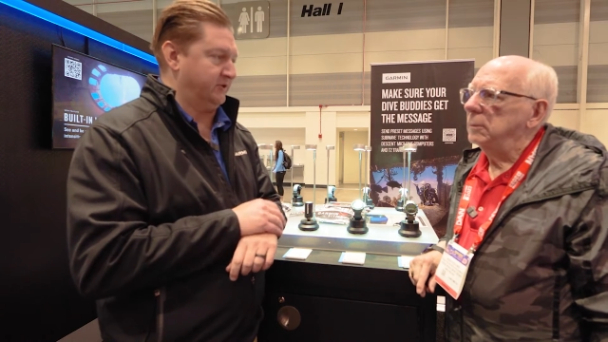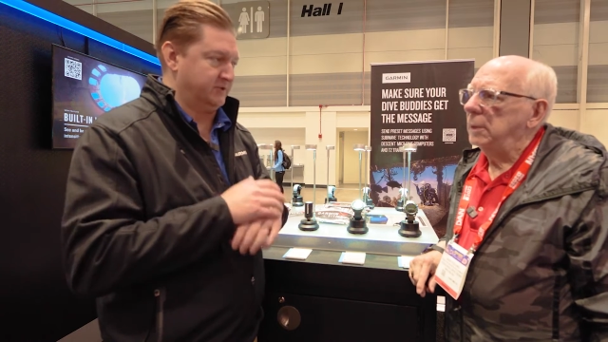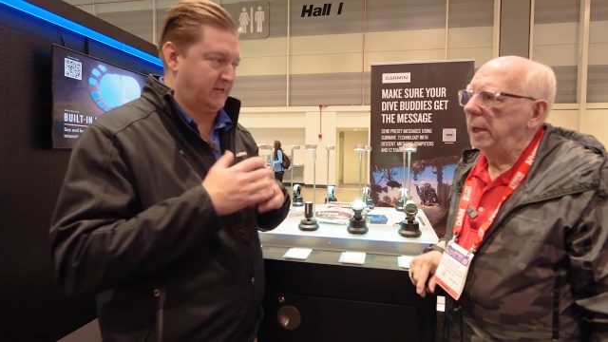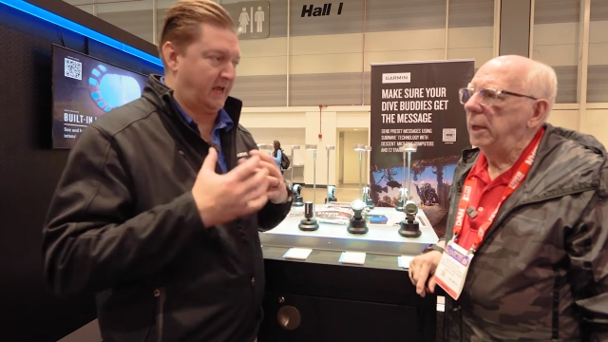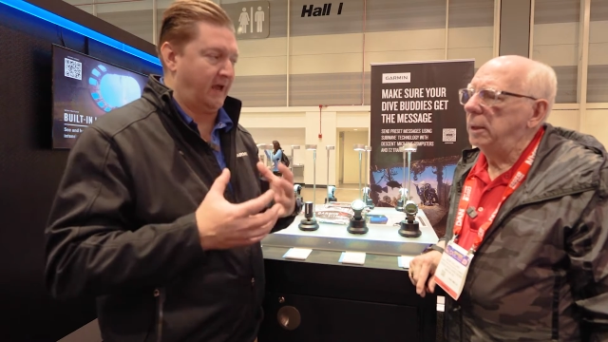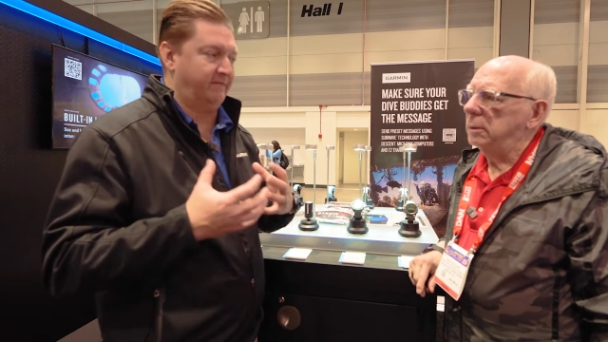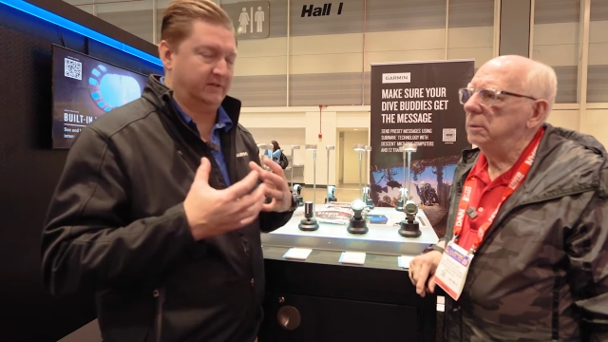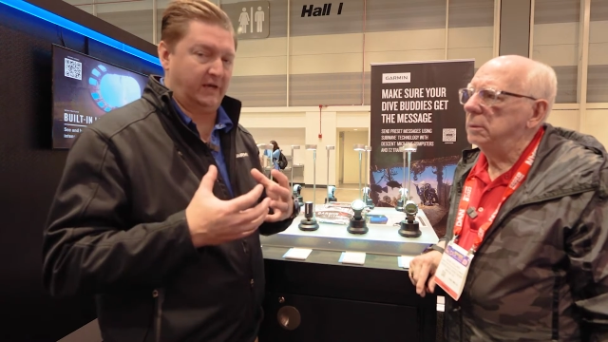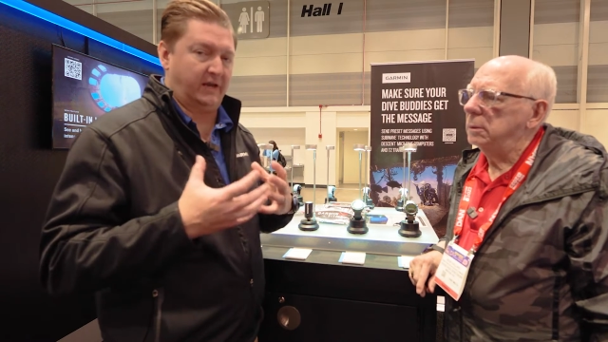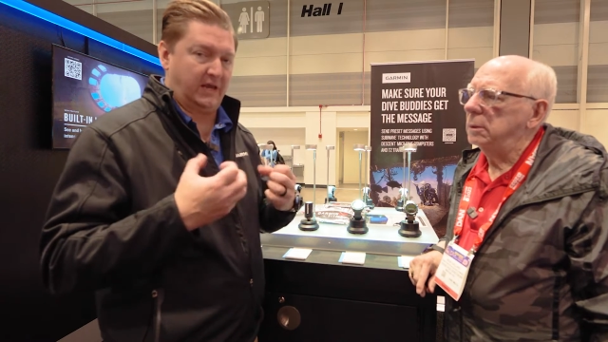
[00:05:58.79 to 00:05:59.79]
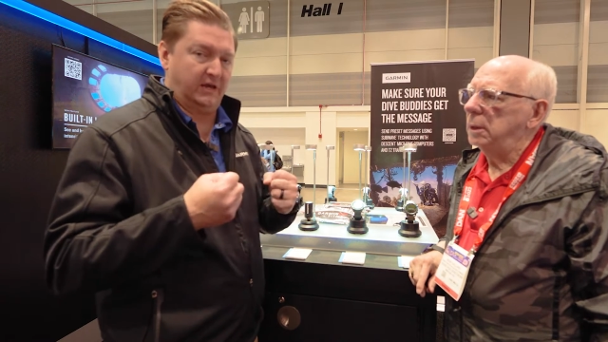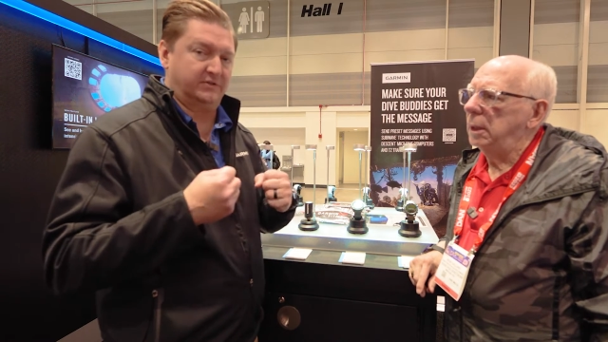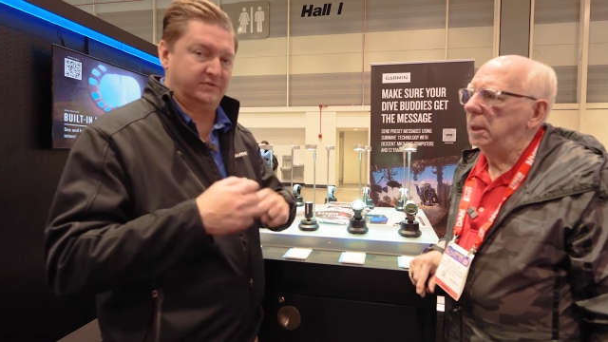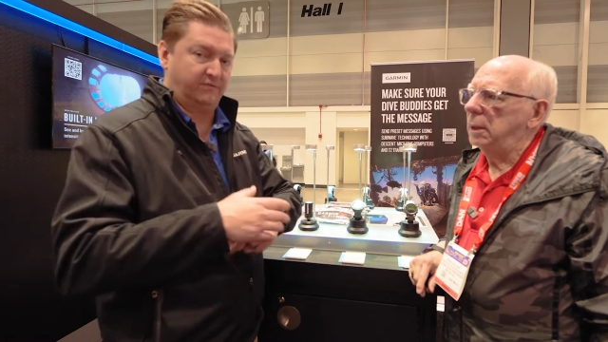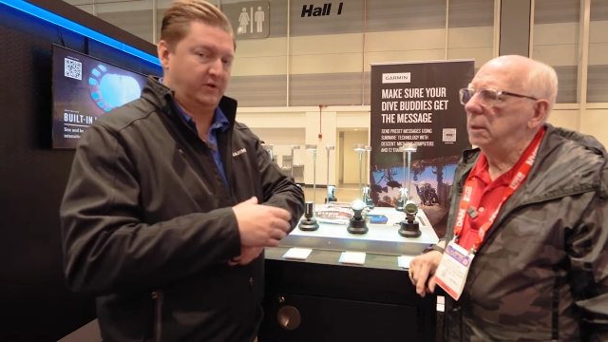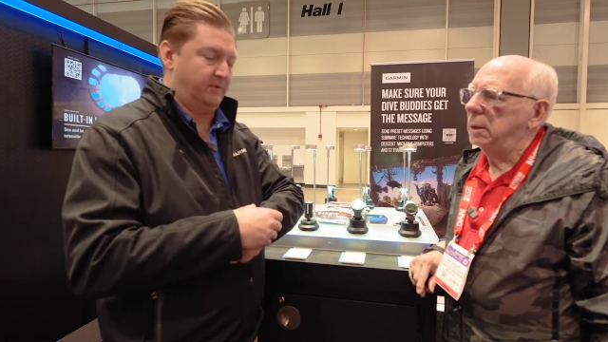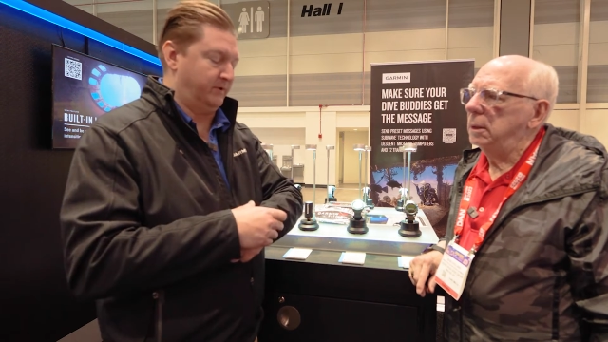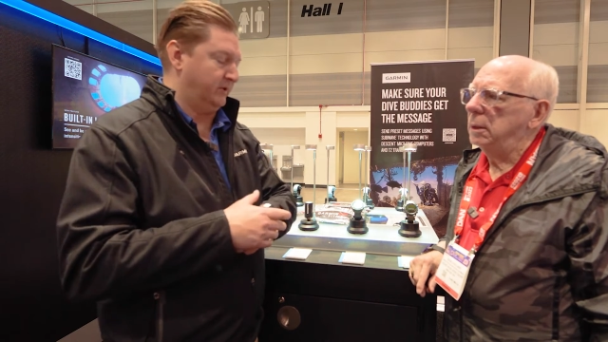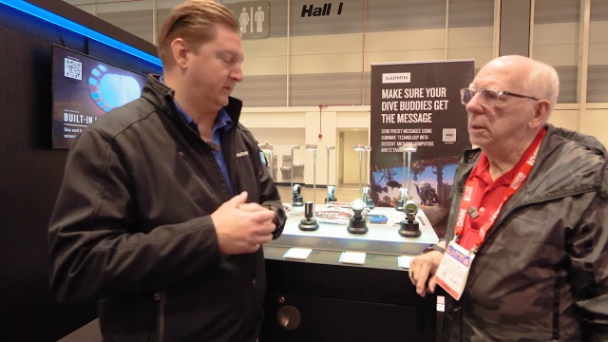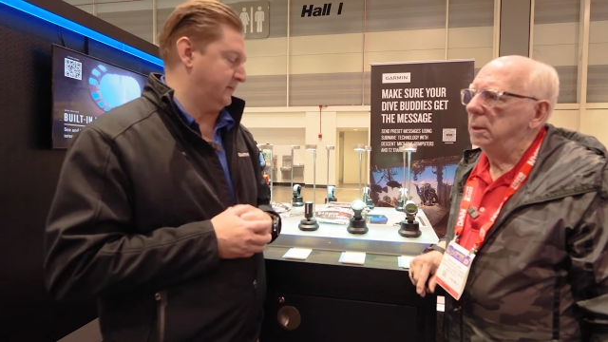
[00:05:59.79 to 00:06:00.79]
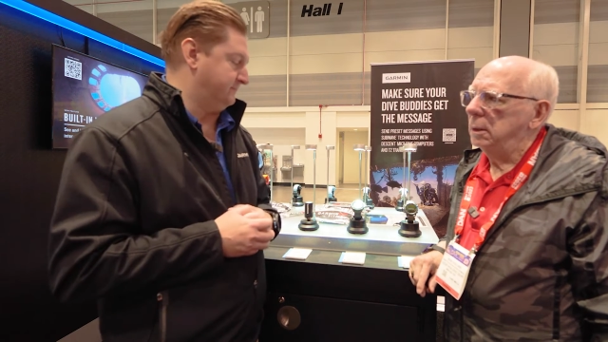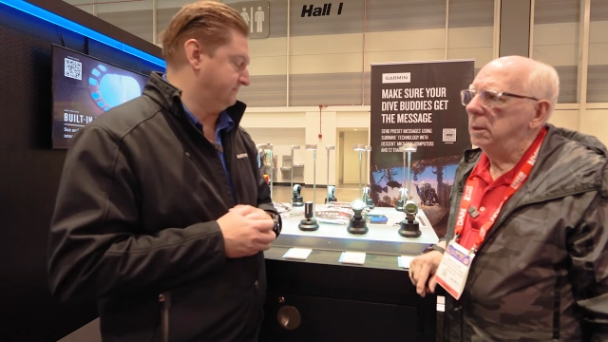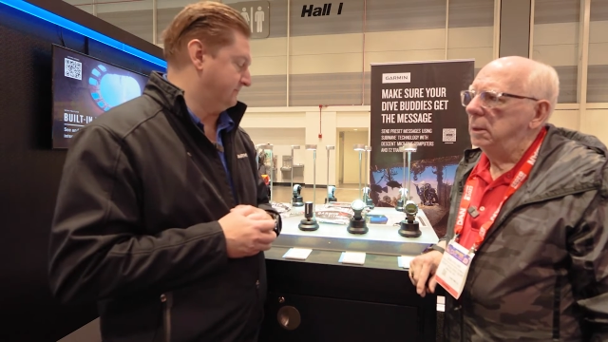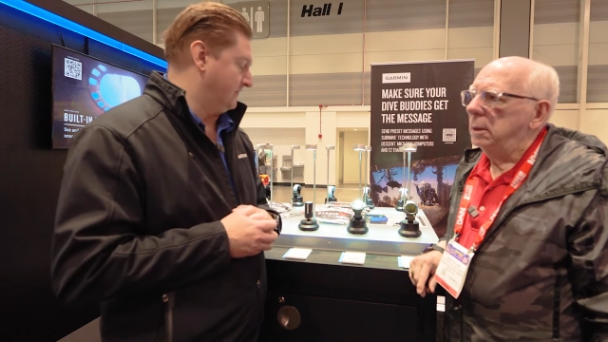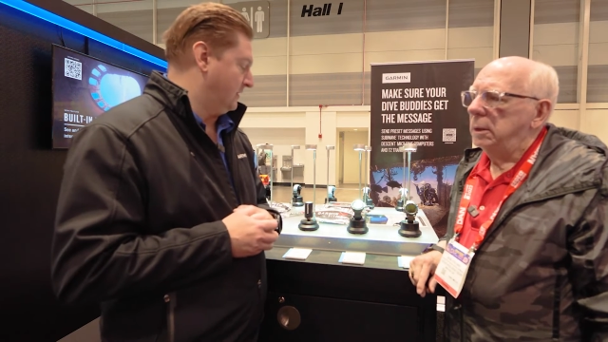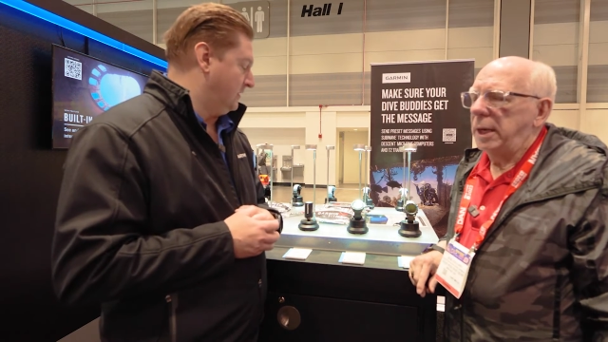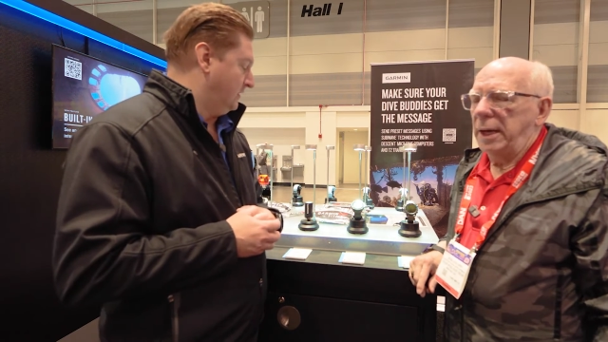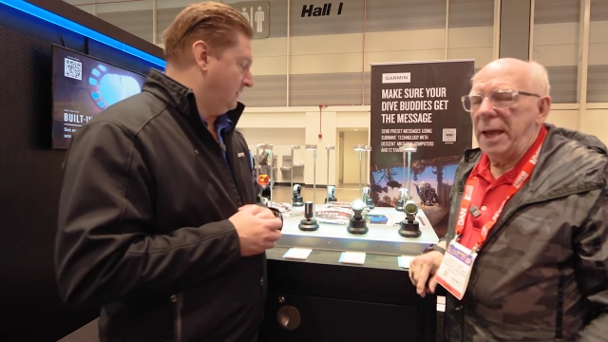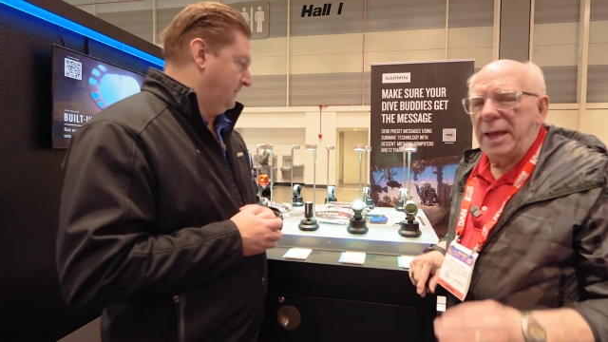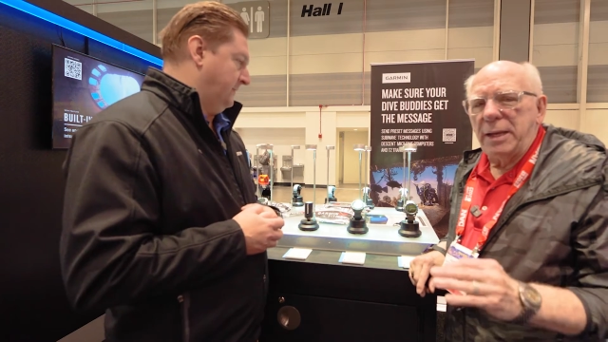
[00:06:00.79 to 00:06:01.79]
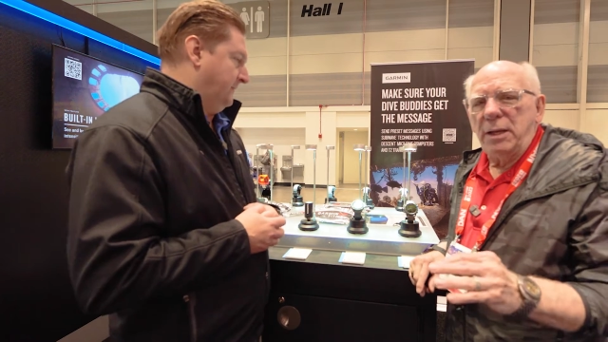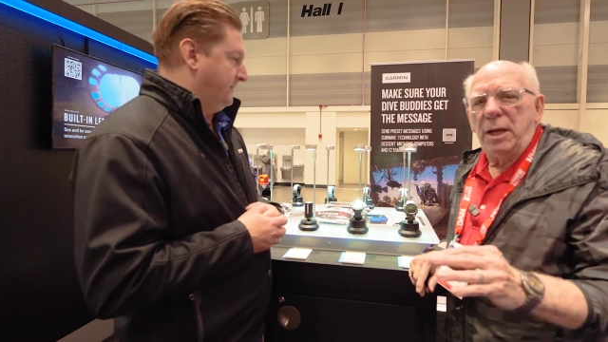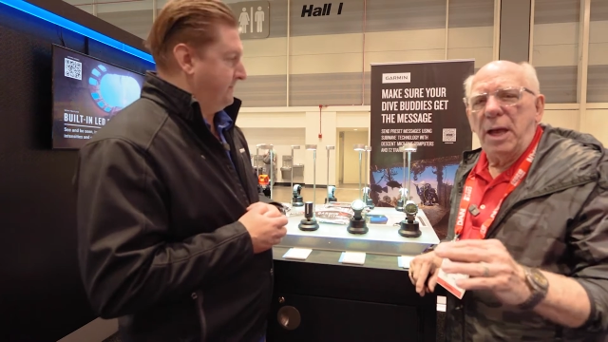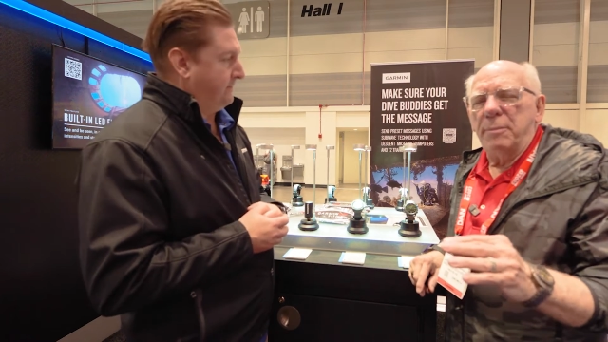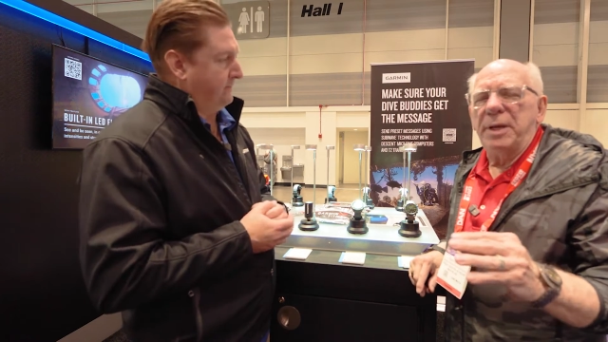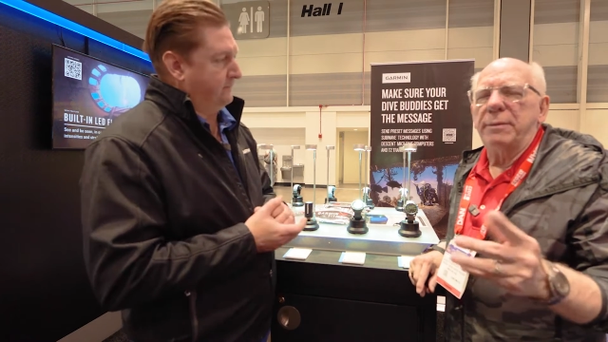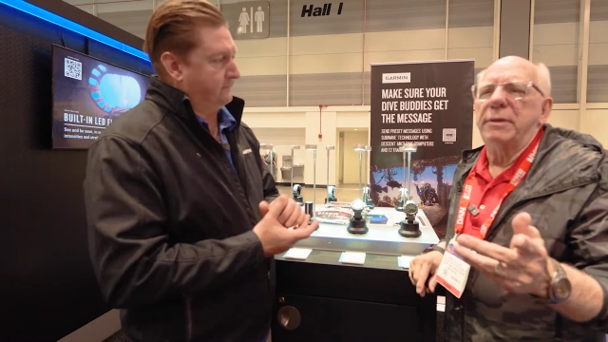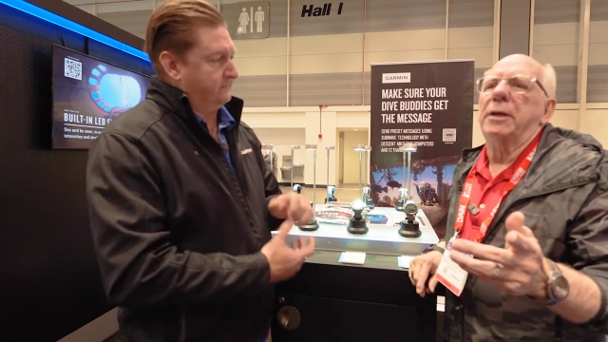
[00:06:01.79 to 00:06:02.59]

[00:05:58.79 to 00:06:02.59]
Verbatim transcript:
Speaker 1: now, just yeah. having that hands-free yeah. ability.
Speaker 2: Yeah, and I mean,